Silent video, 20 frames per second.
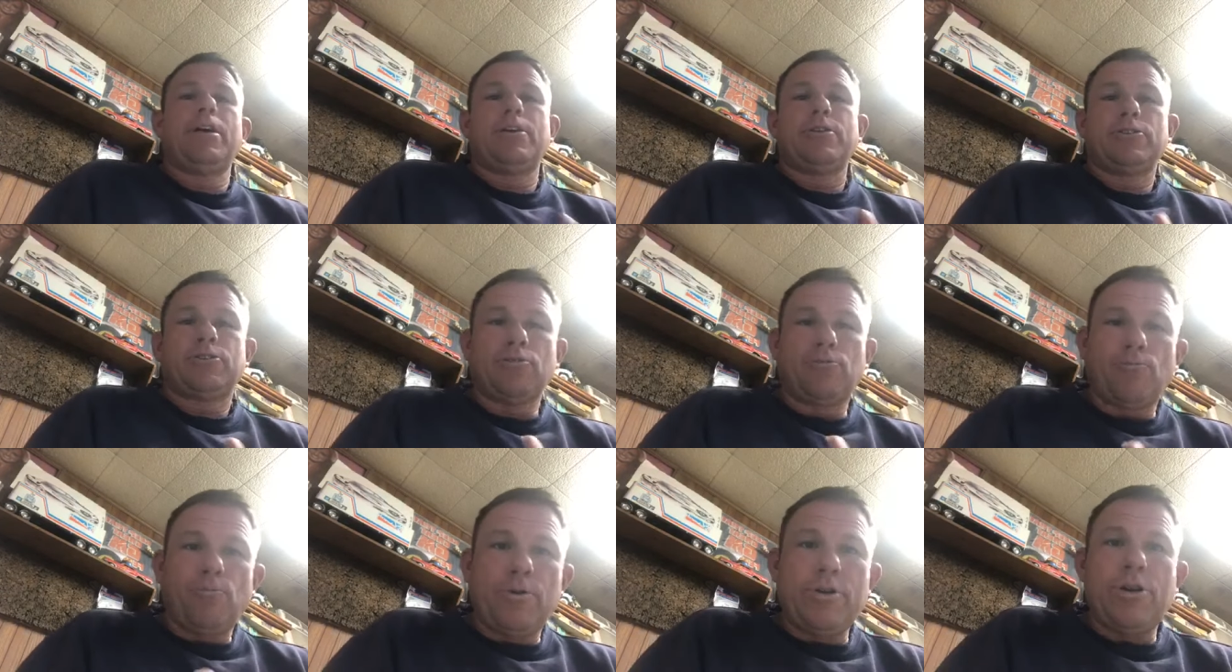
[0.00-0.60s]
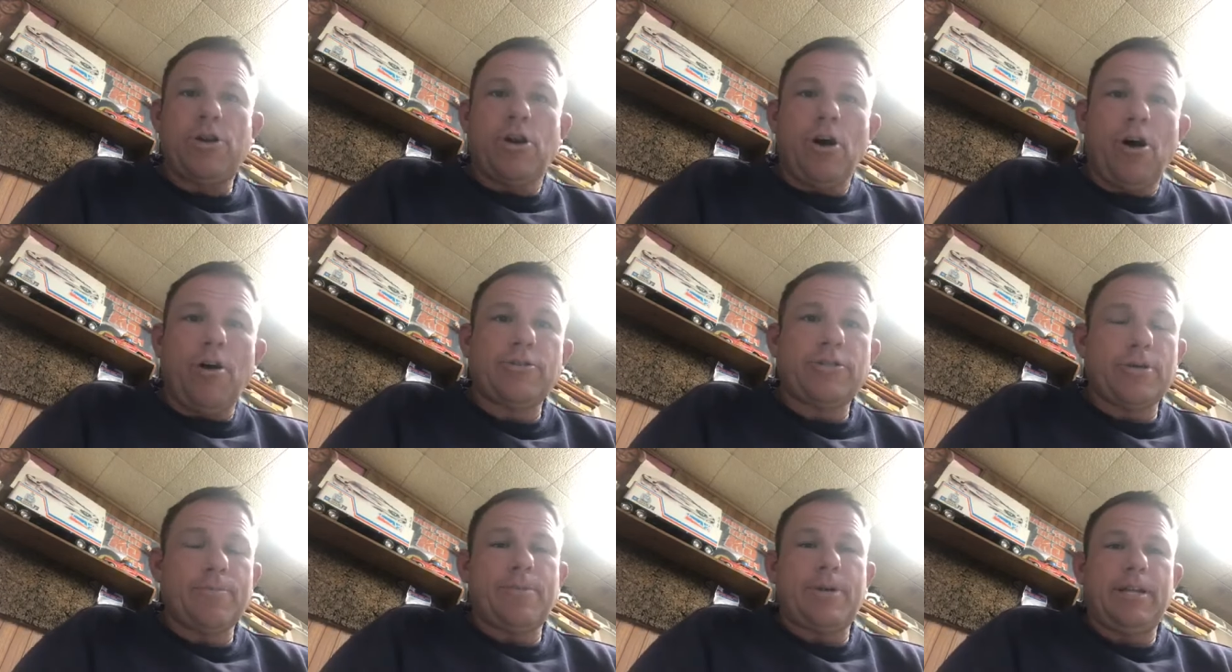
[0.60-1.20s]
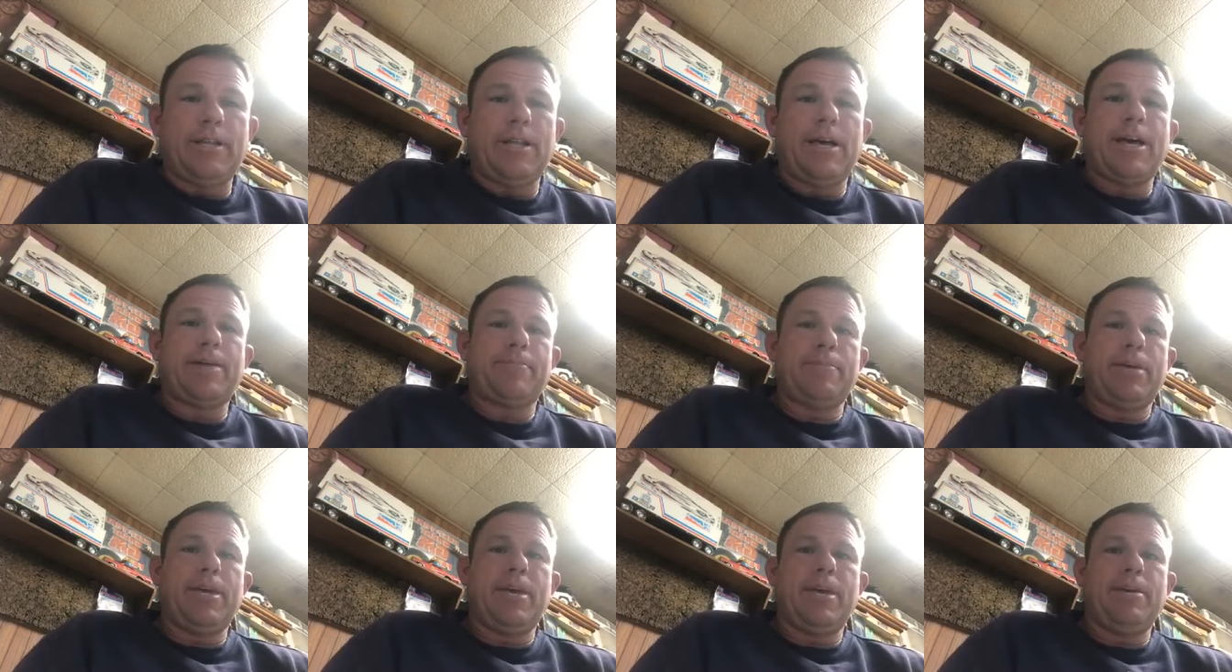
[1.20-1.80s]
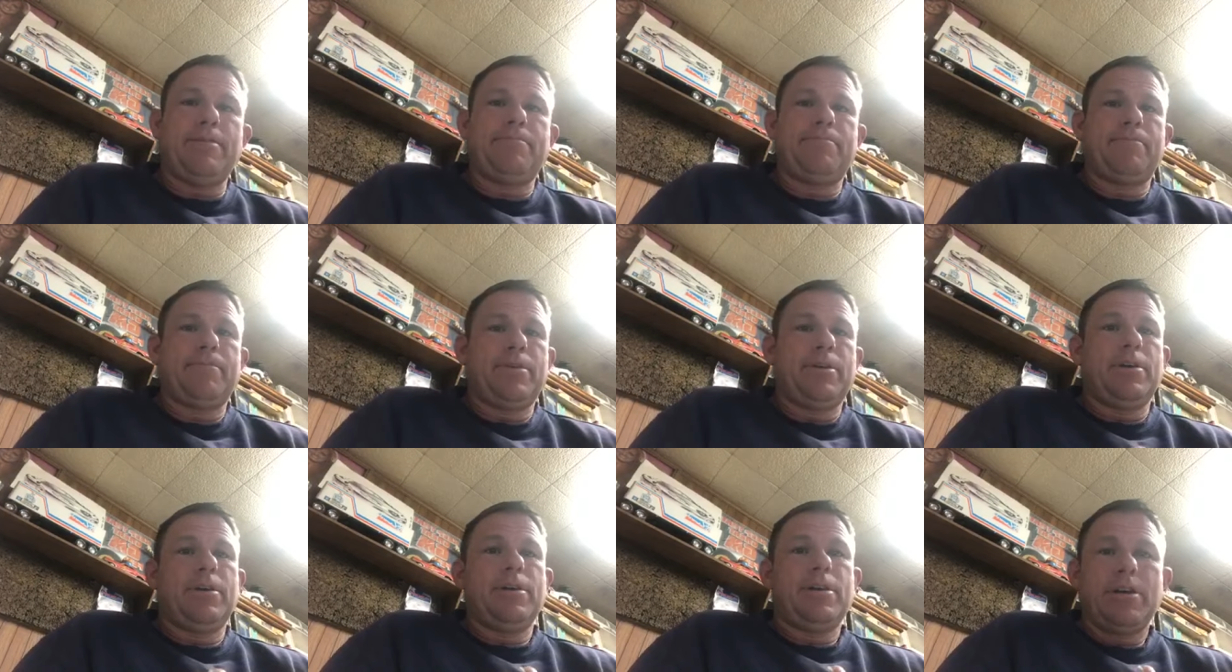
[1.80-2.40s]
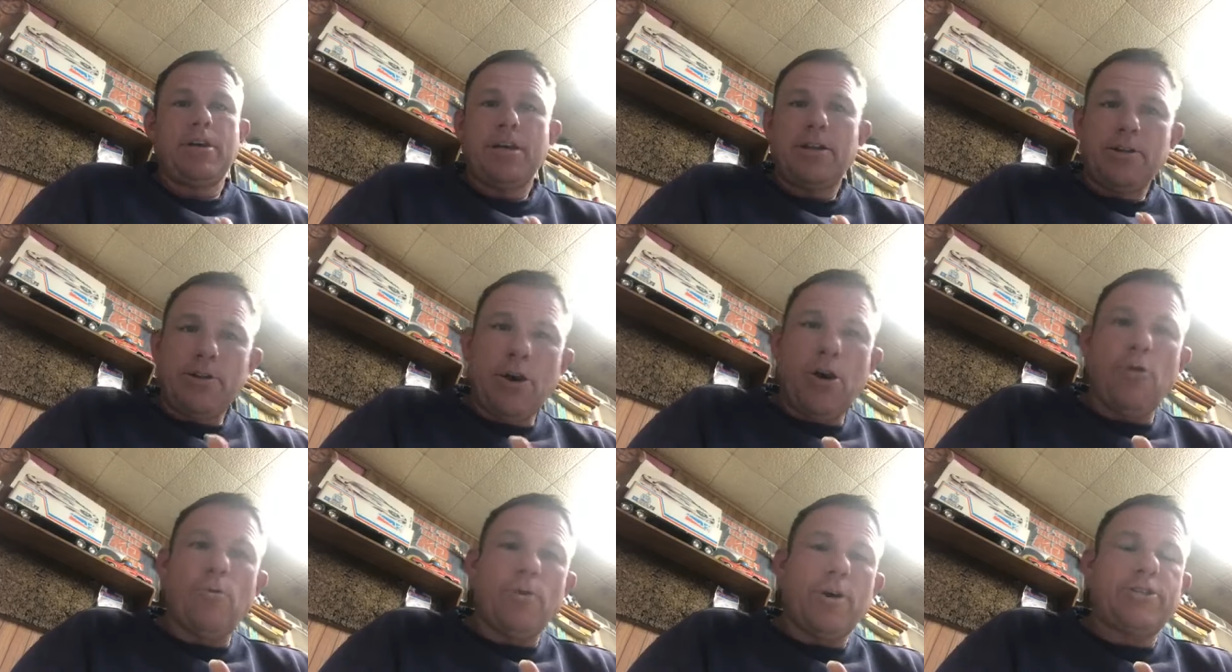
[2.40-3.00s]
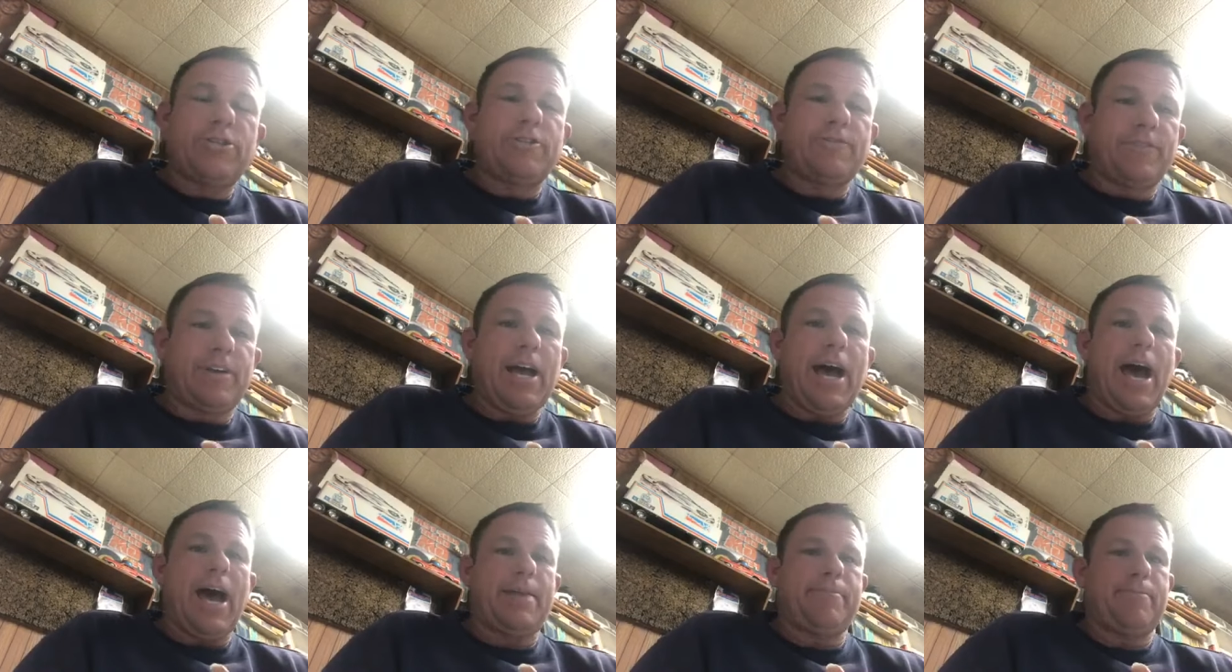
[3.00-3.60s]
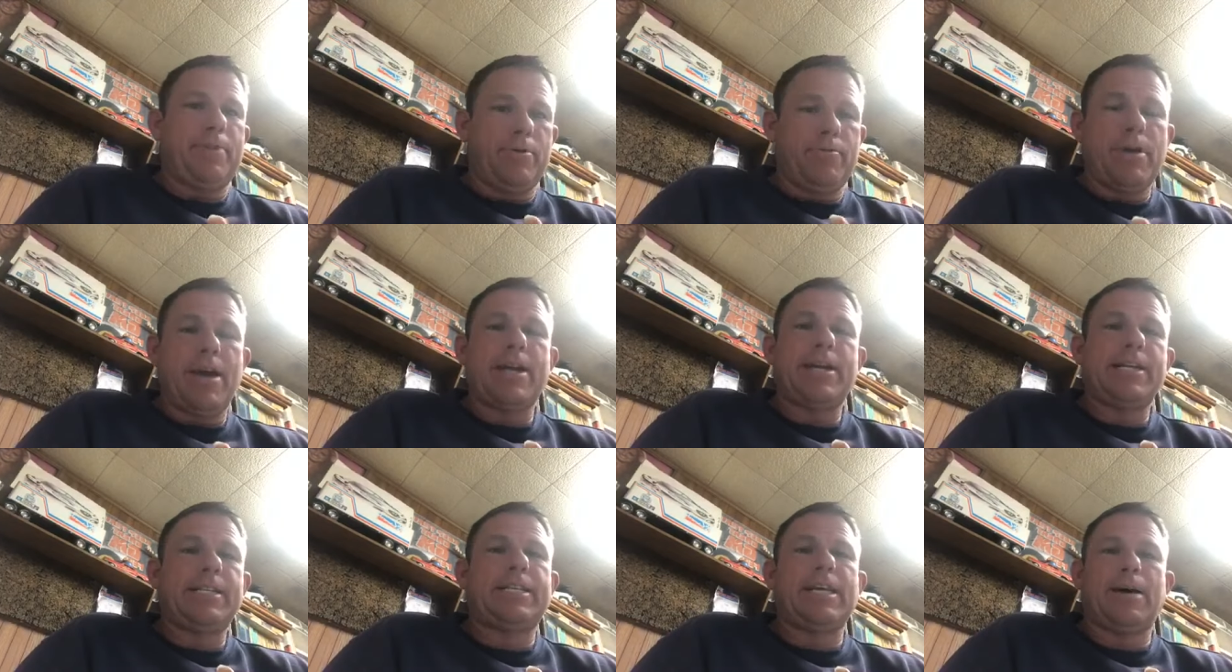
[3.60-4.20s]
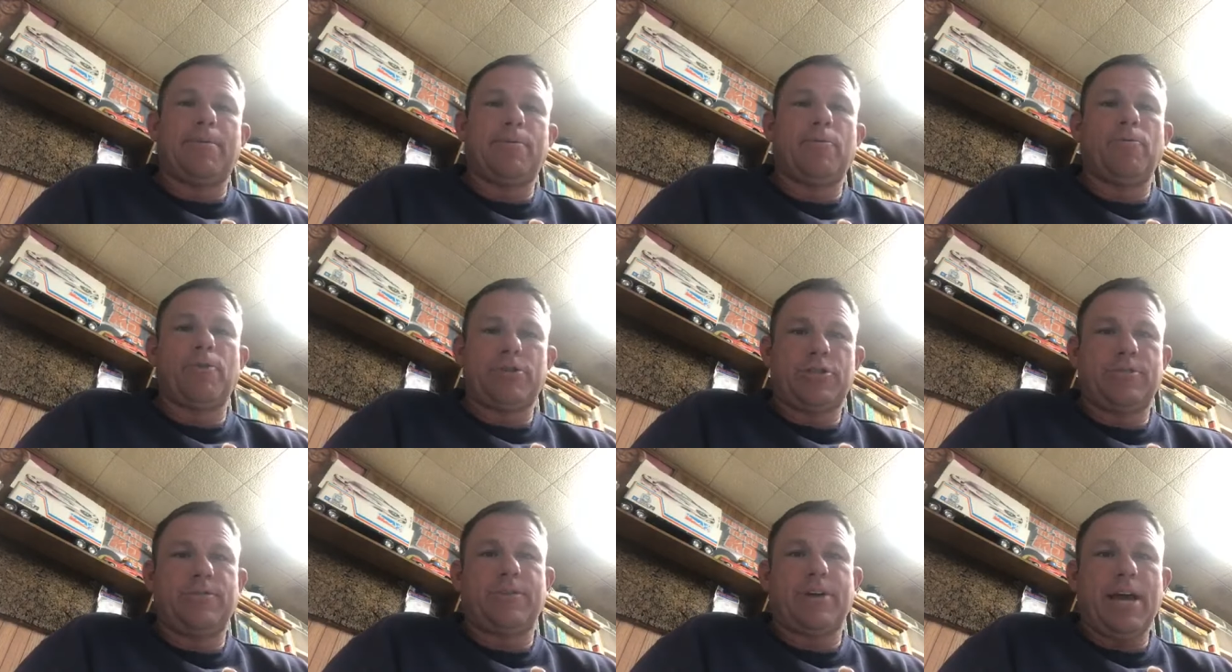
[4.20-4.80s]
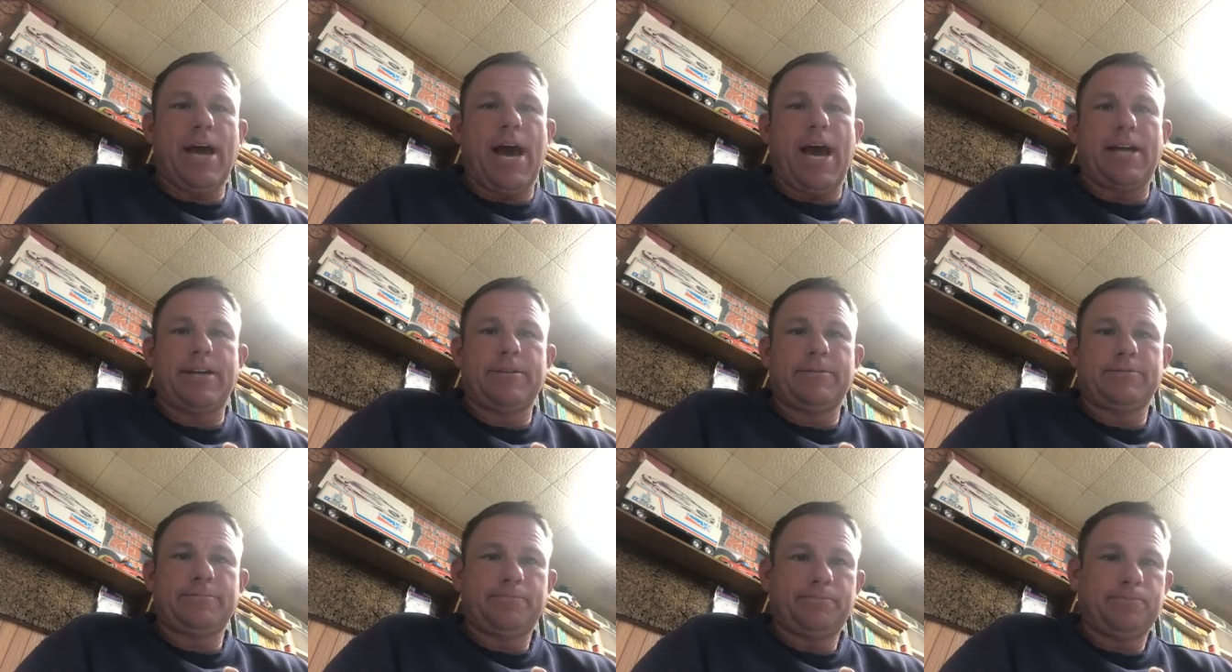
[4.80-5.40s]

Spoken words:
So when you call somebody like me, know what you've got. Be ready to tell me what you've got.